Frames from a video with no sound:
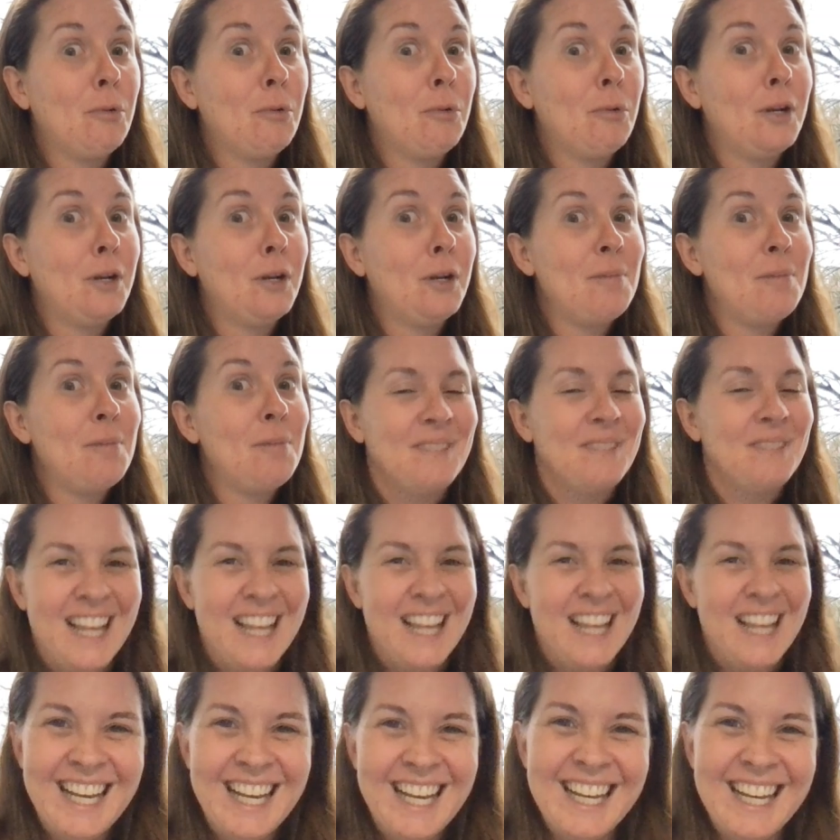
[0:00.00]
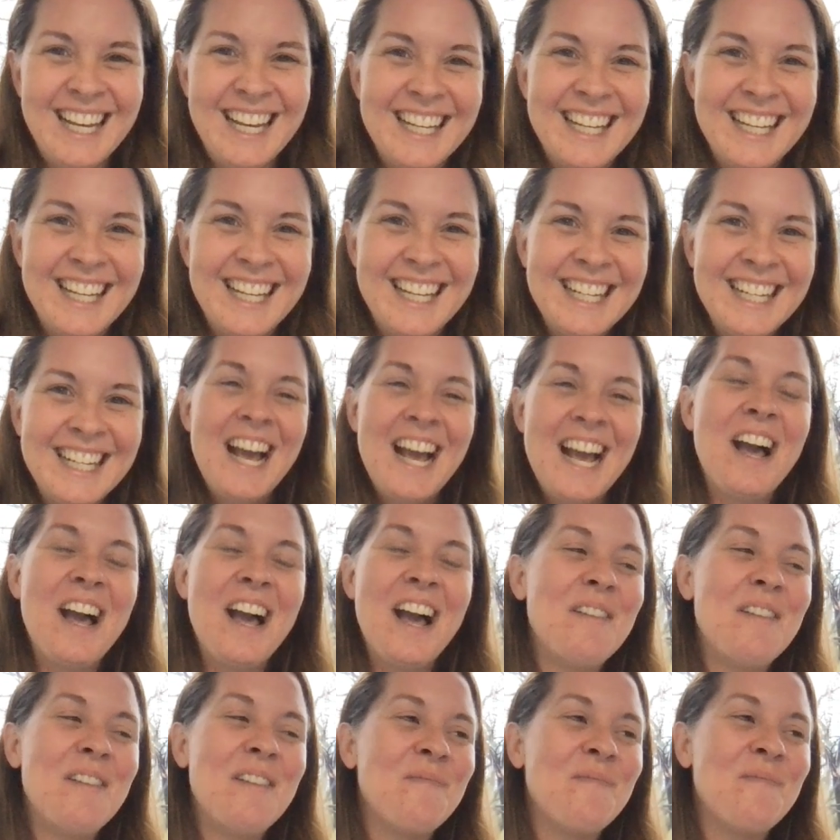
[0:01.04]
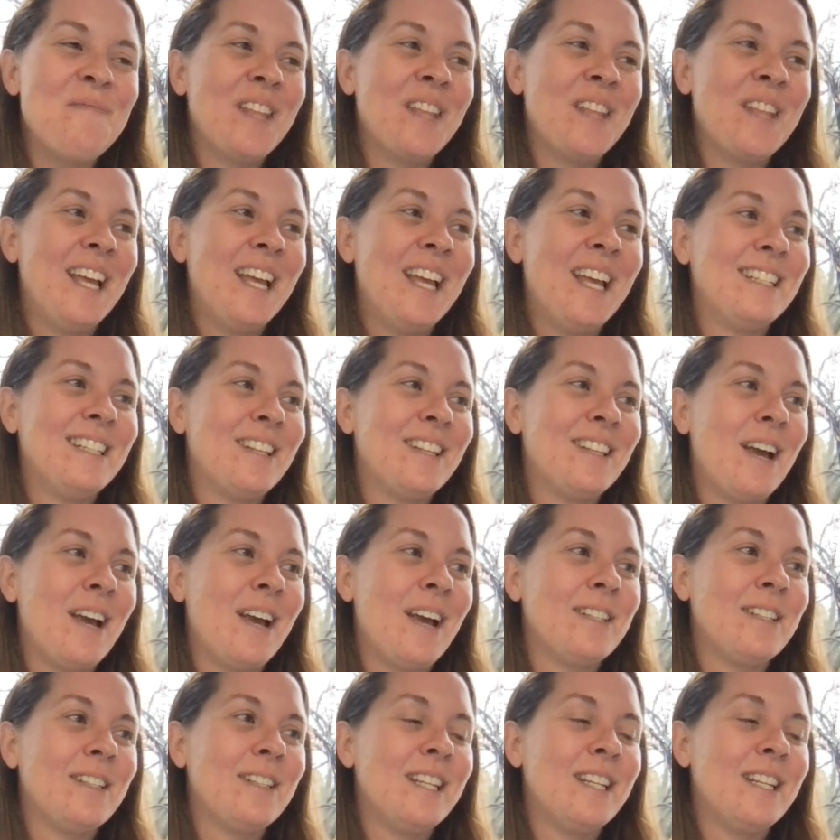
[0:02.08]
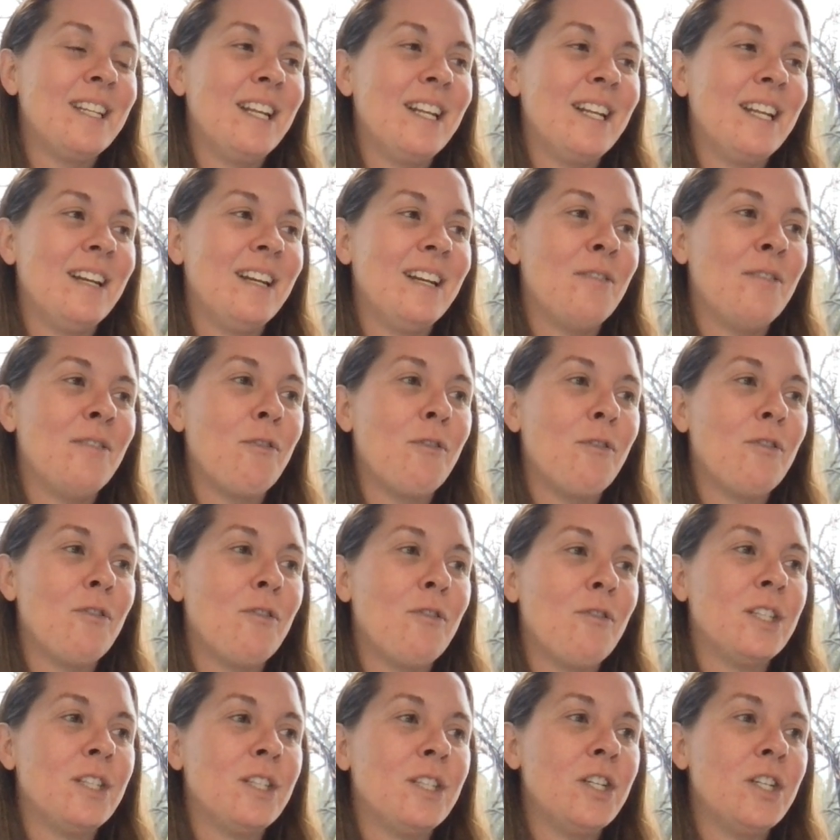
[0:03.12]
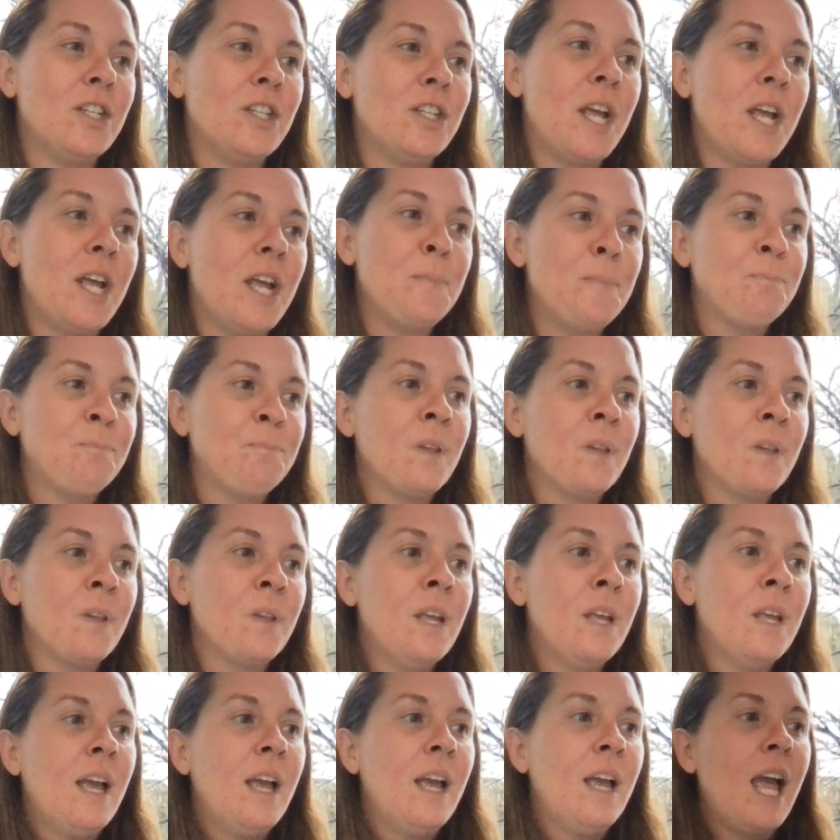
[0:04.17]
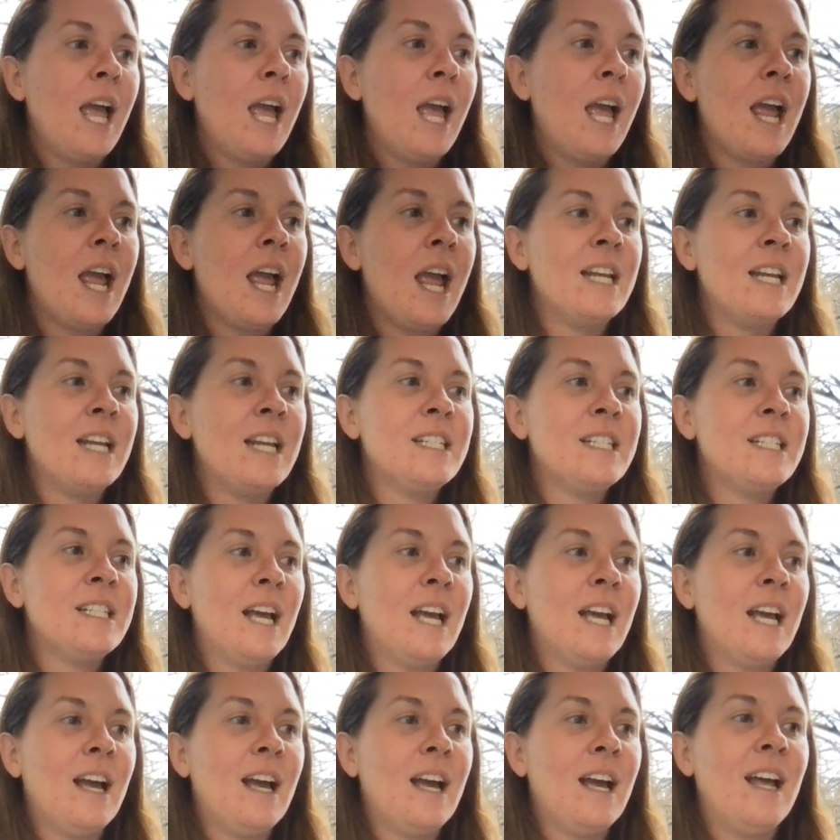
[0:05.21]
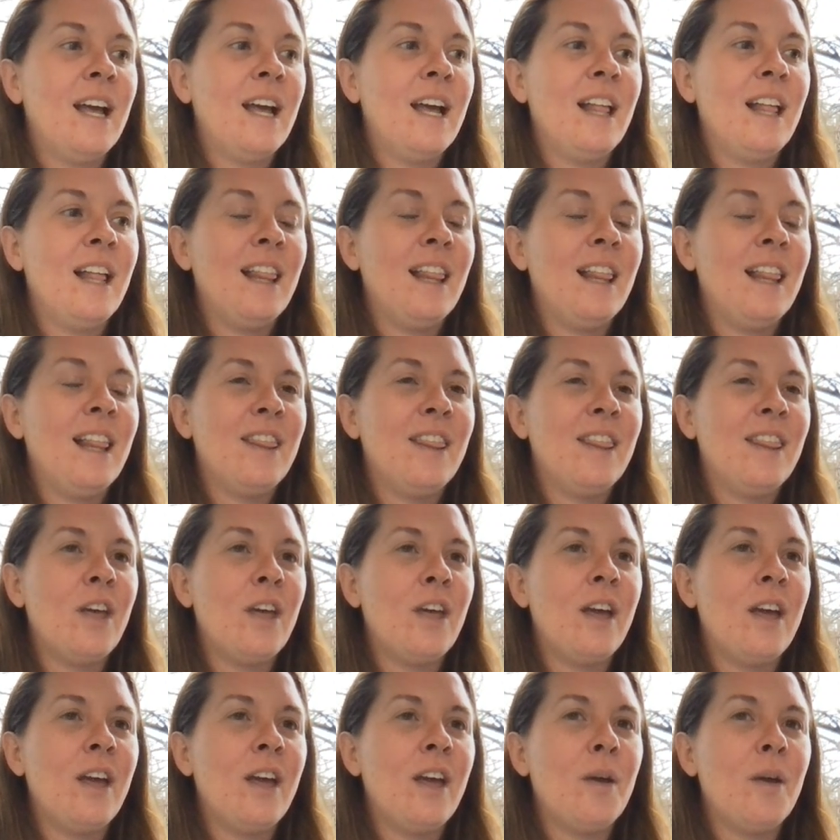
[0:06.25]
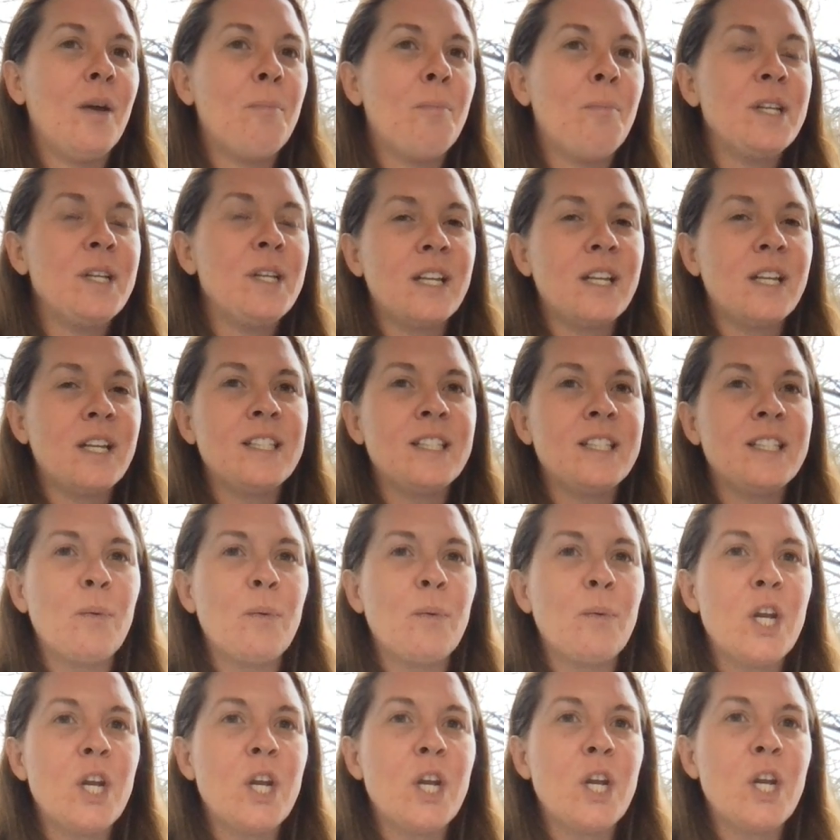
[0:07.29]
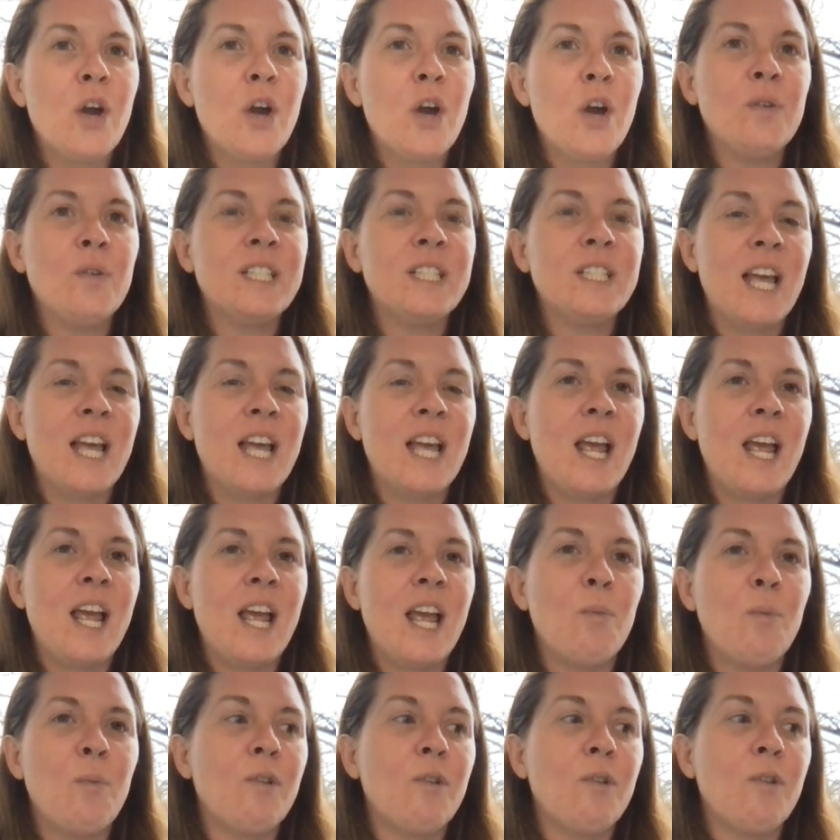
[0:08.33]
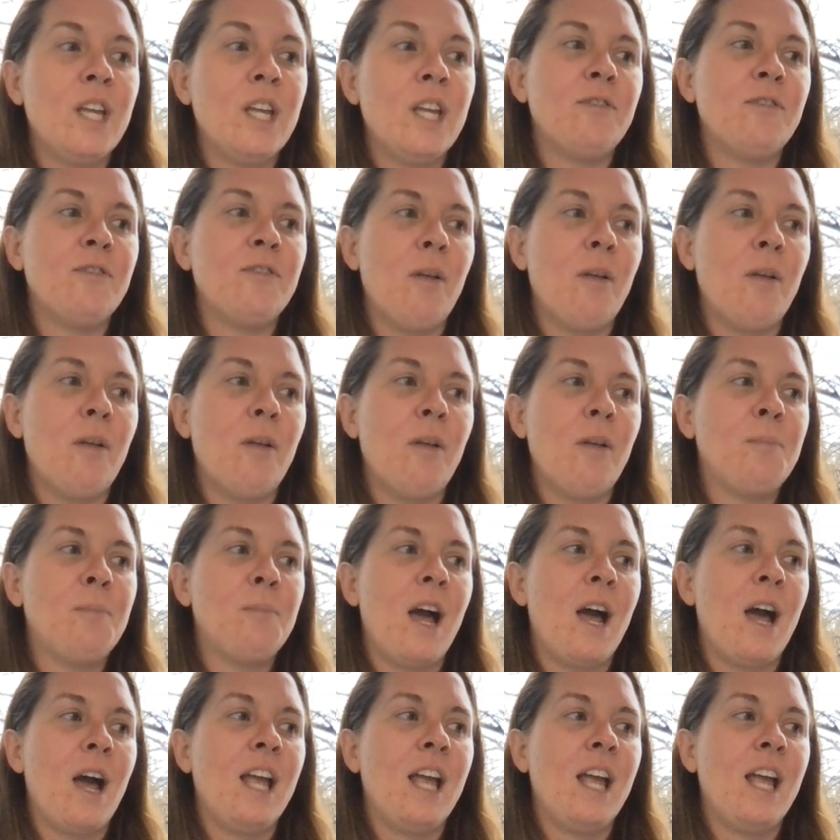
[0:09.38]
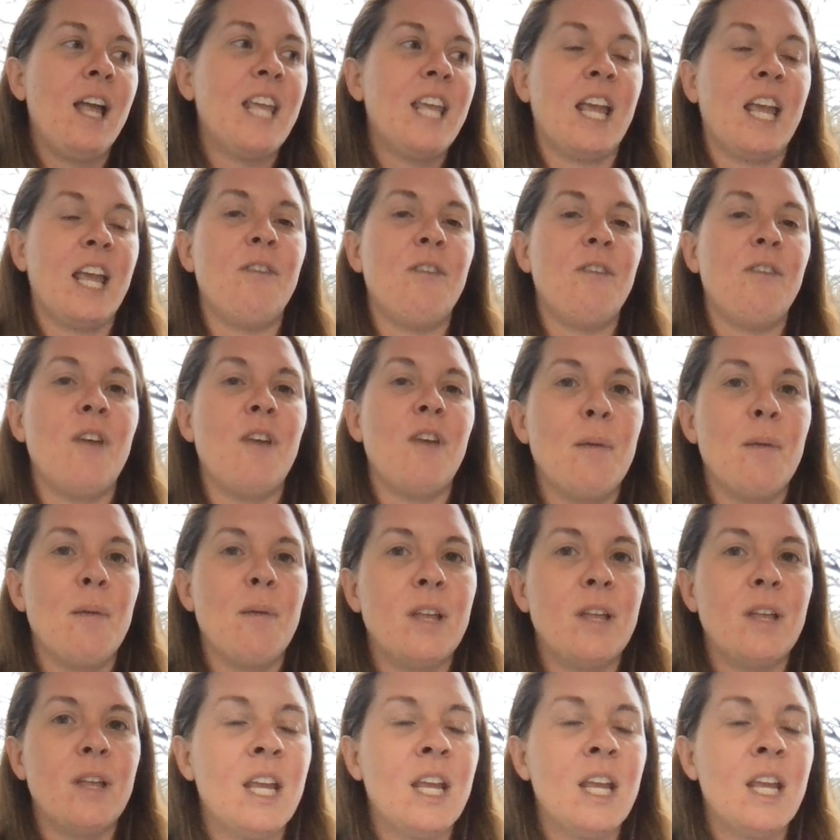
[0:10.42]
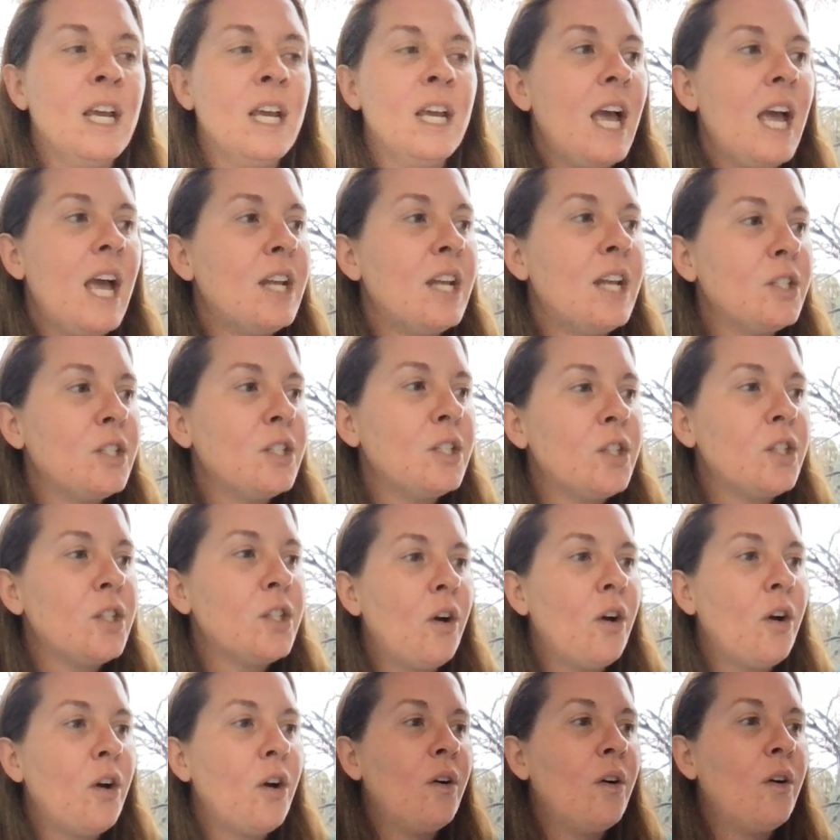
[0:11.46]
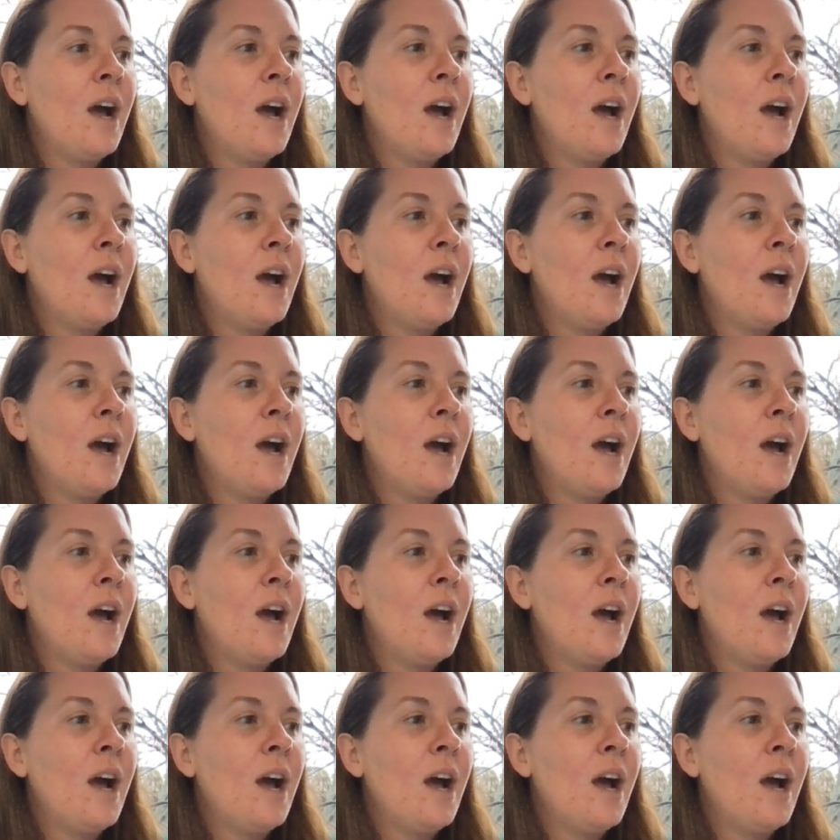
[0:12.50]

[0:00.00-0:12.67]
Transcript: with the name? And so that's in reference to him. And the poinsettias that we know today were really developed by the Ecke family. And so